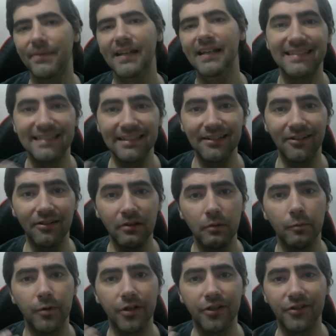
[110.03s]
Still,
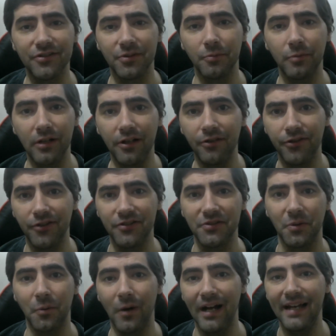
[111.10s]
where there's a will, there's a
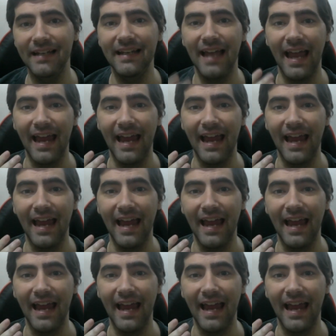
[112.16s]
way,